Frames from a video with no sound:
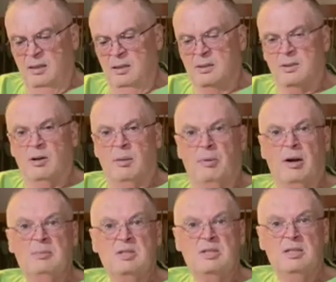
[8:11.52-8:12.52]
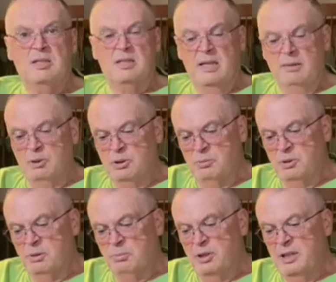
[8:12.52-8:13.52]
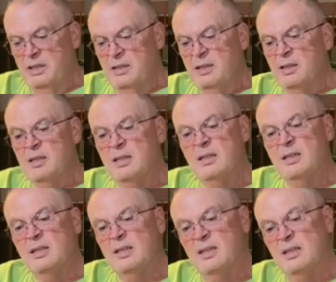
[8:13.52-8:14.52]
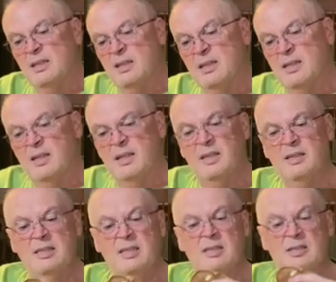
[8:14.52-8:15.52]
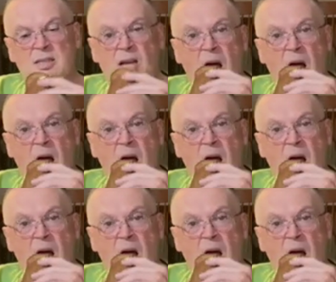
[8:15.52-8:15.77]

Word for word: So I promised you a sandwich with the bread. Here it is.